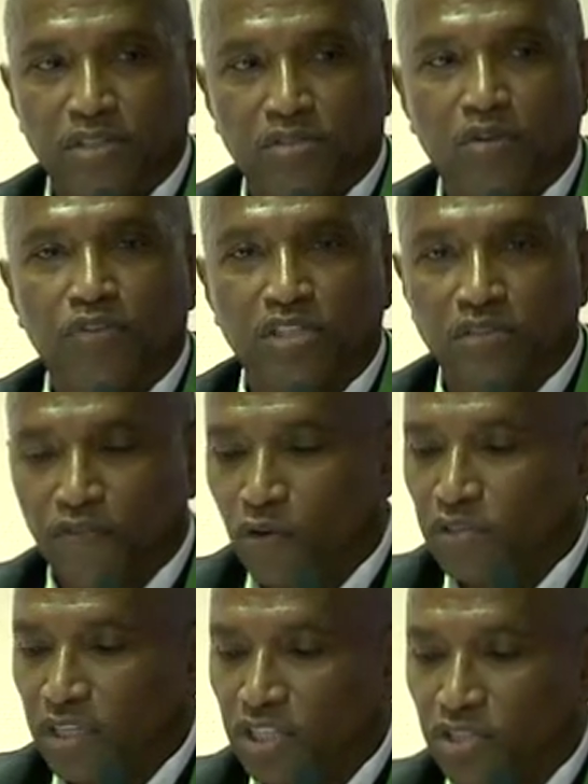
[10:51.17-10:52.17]
So this
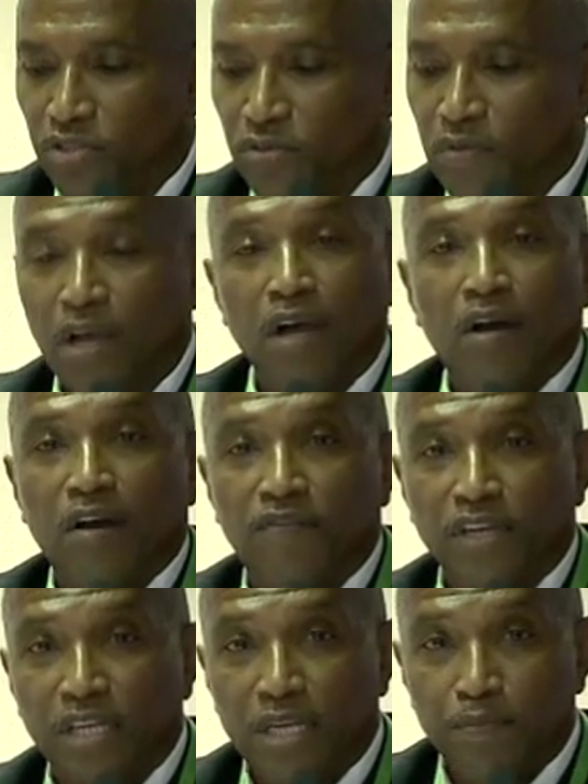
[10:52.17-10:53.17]
first issue of
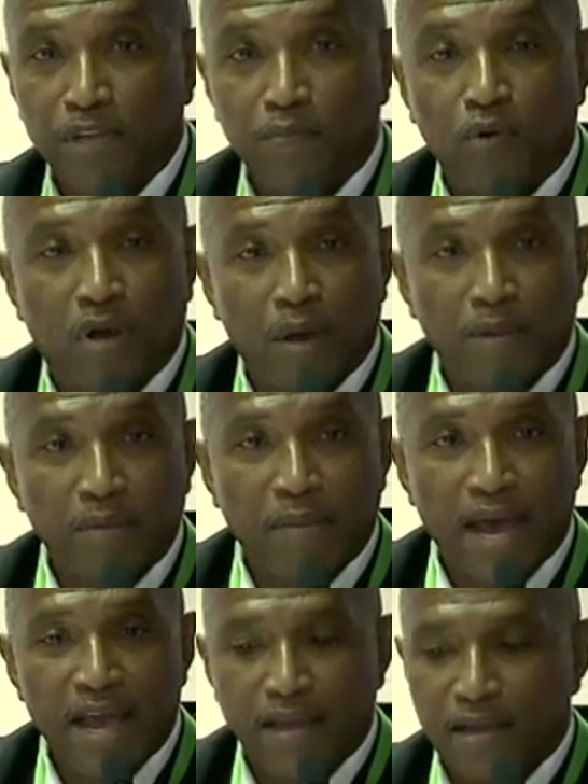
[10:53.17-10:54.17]
the keep people coming
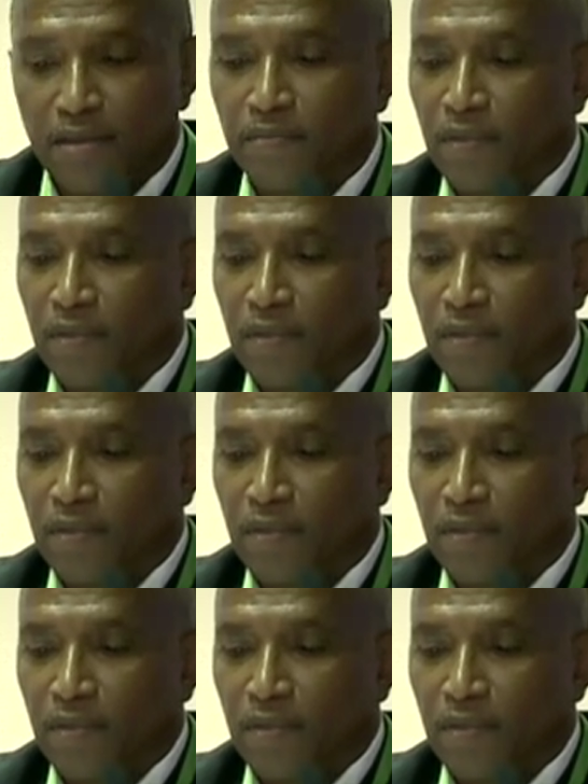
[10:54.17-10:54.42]
back